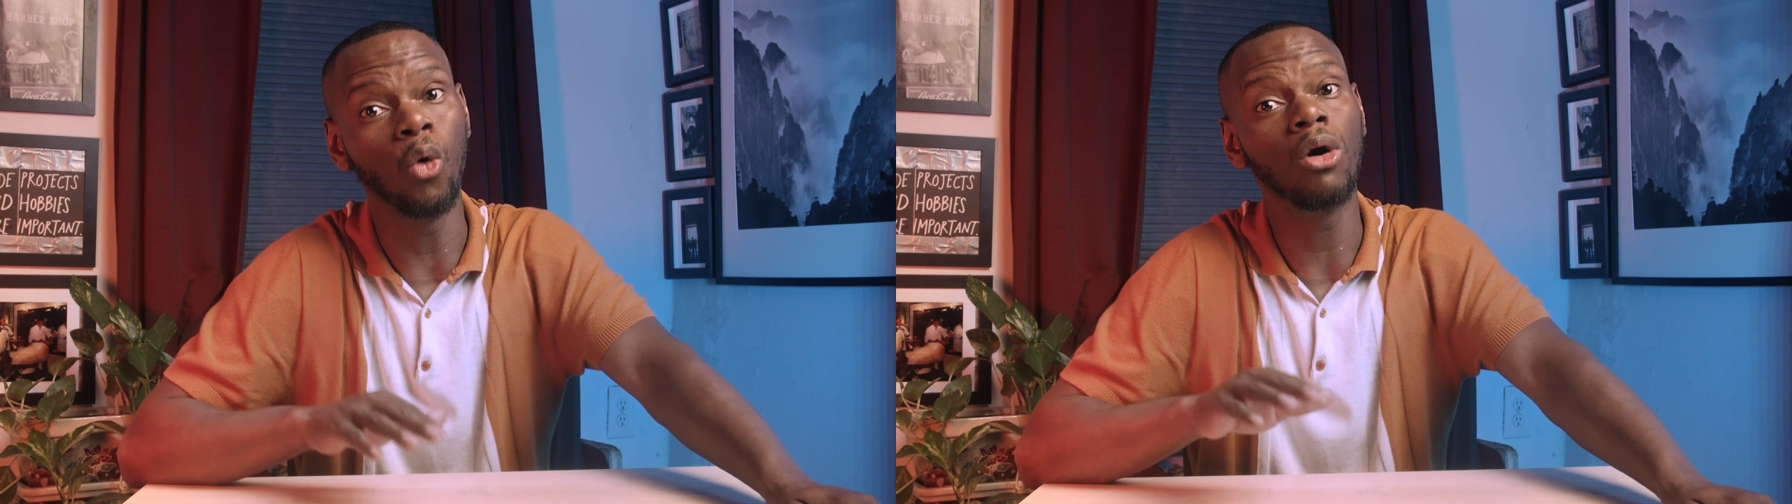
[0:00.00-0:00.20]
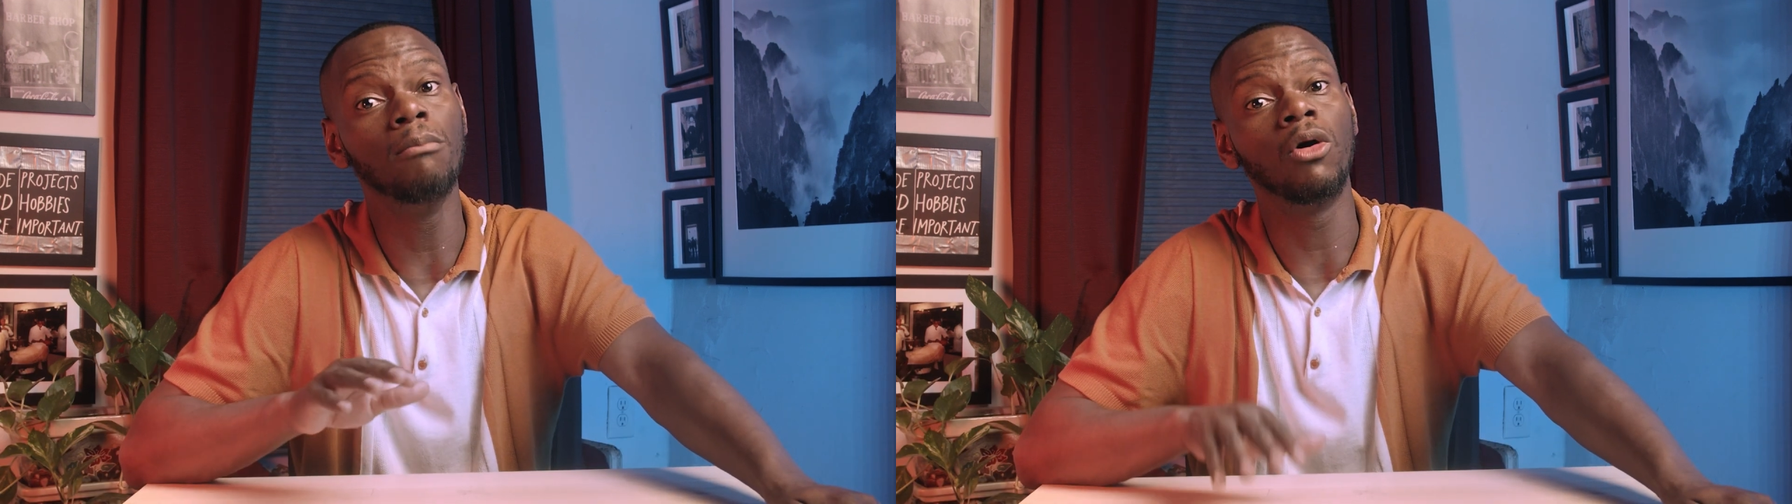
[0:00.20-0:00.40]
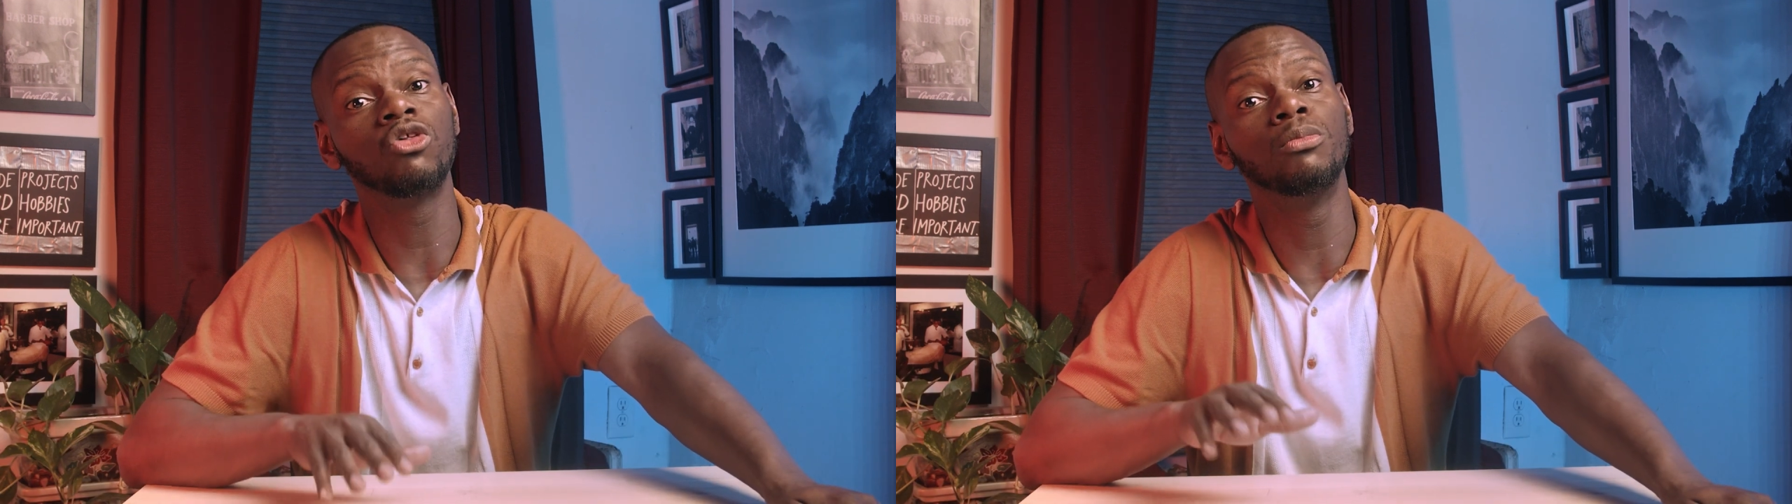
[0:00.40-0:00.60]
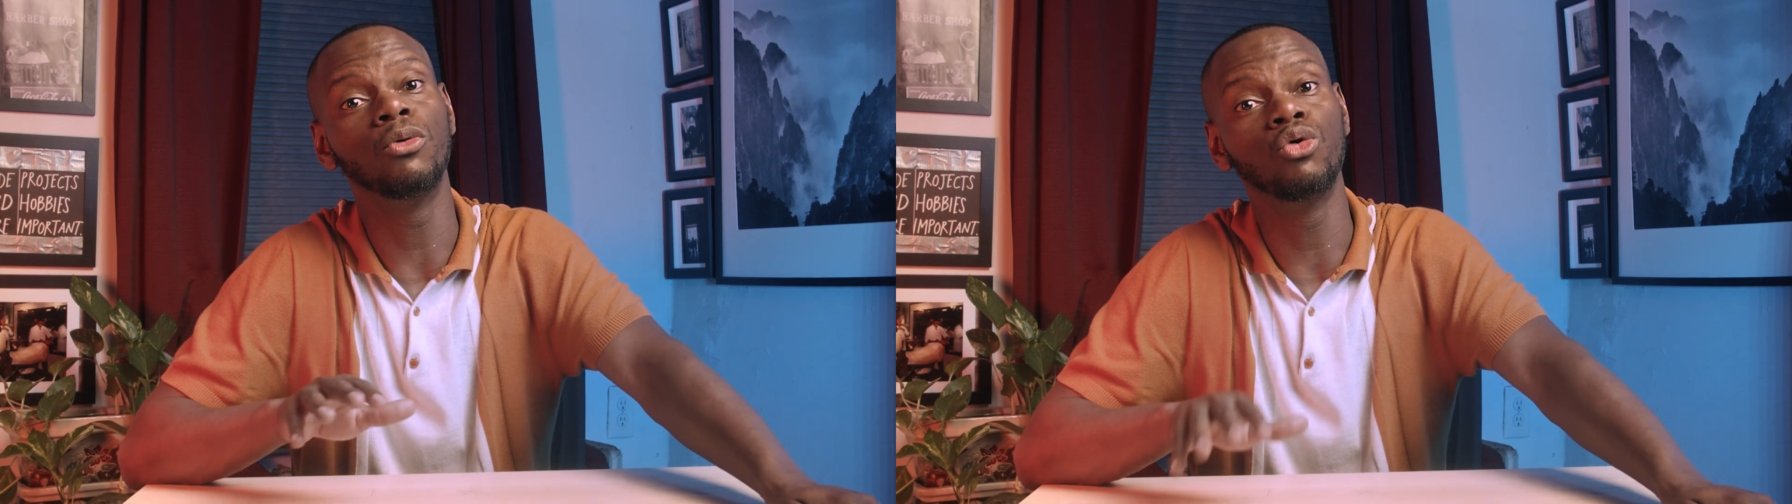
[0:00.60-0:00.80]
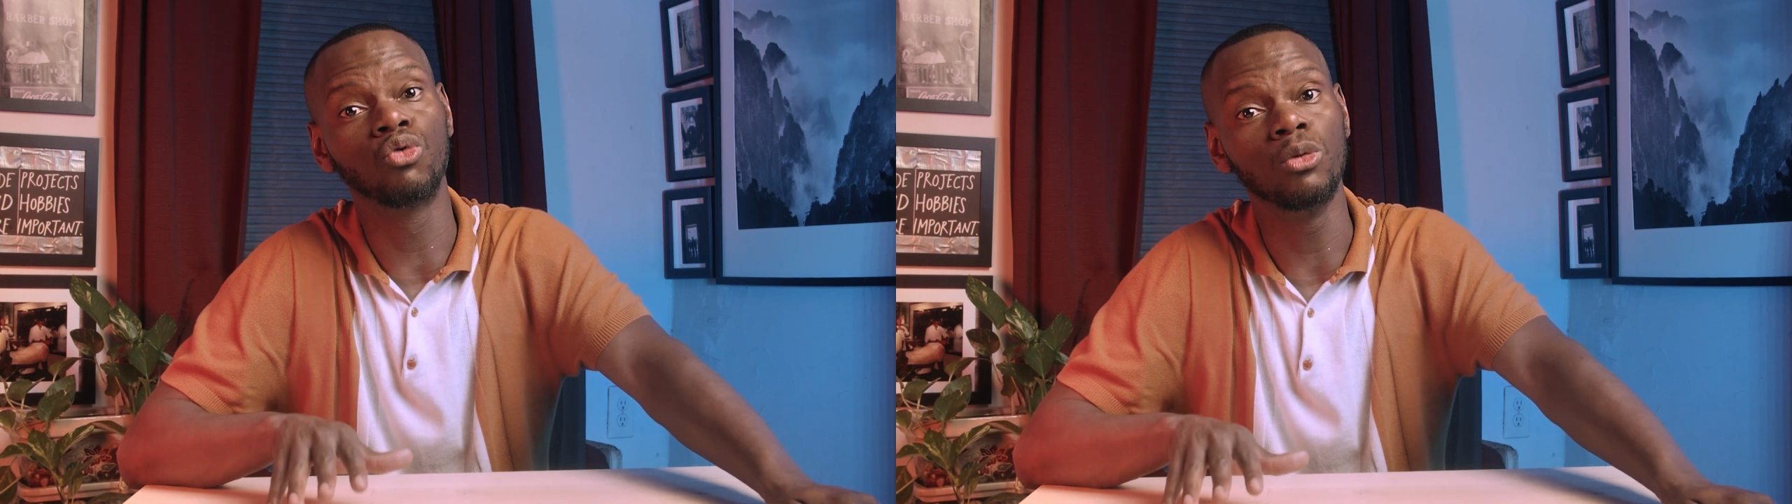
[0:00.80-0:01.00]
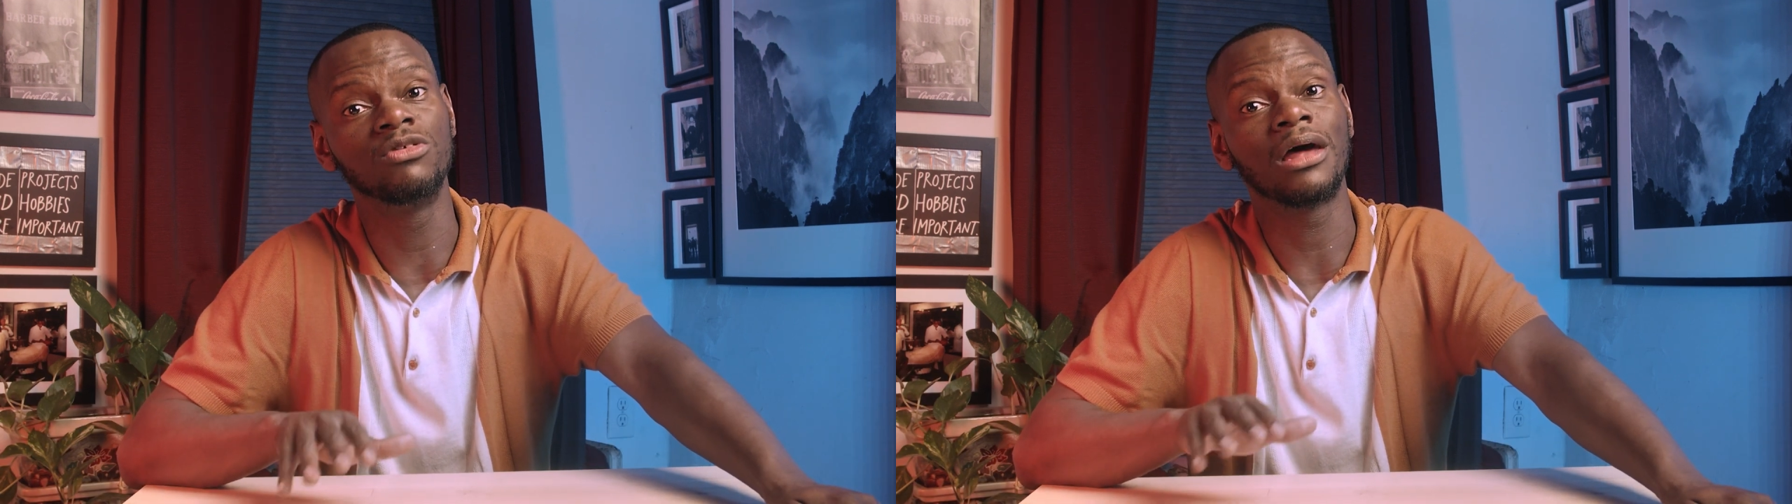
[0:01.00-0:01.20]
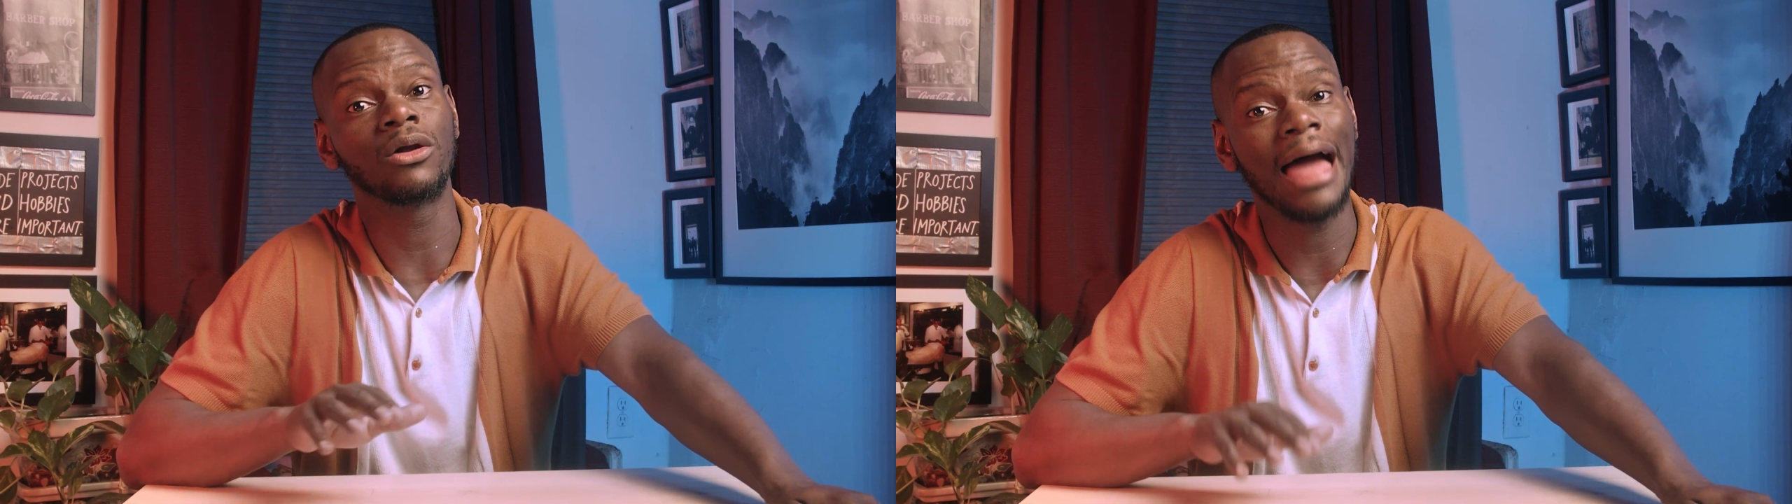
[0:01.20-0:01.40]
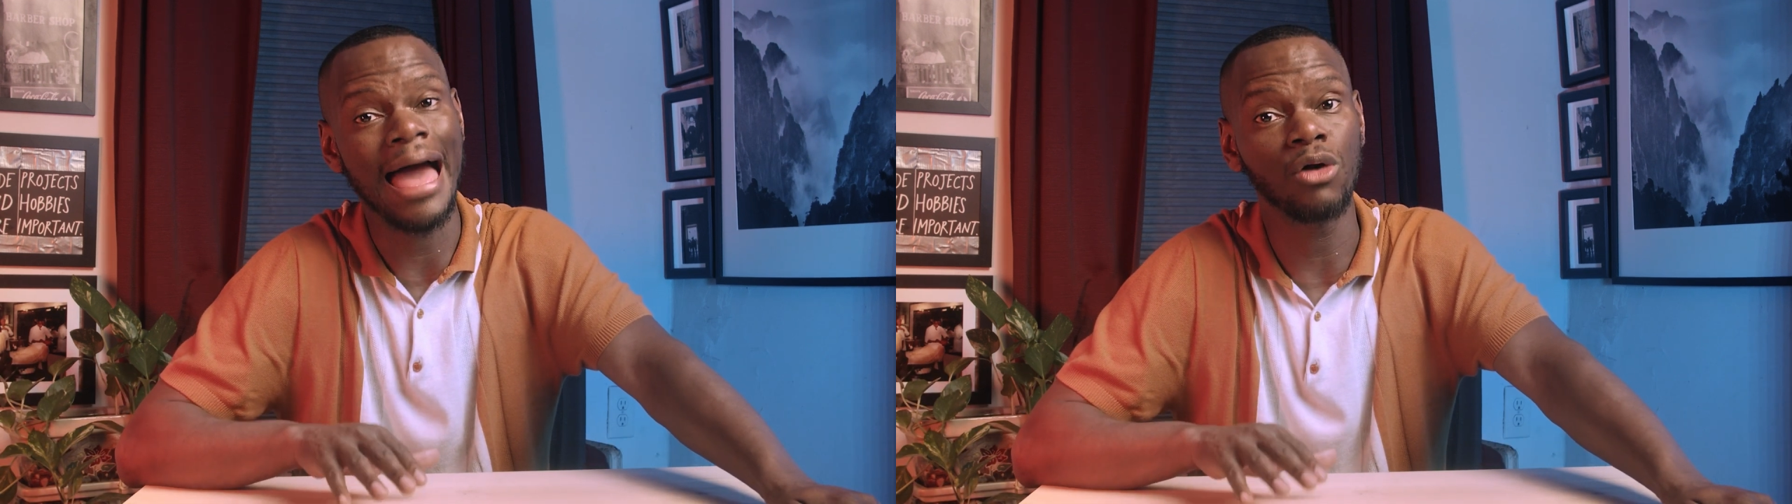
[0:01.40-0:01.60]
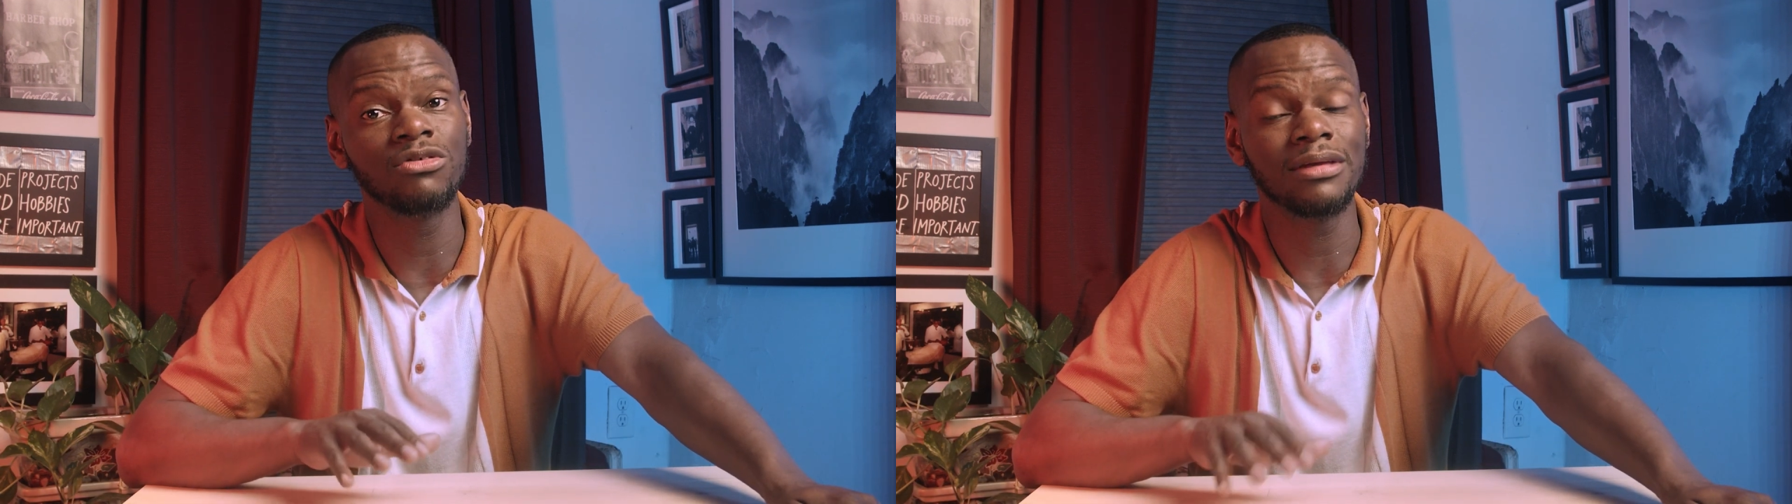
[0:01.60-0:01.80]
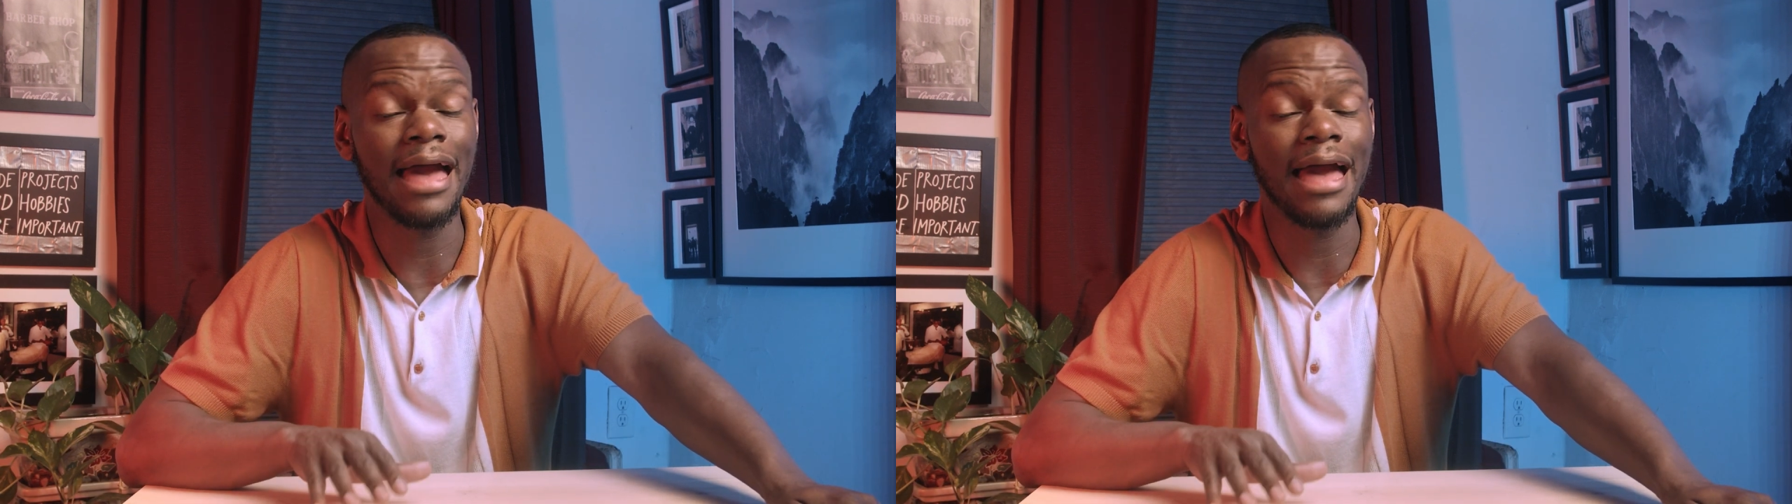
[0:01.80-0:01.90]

or multiple groups that'll house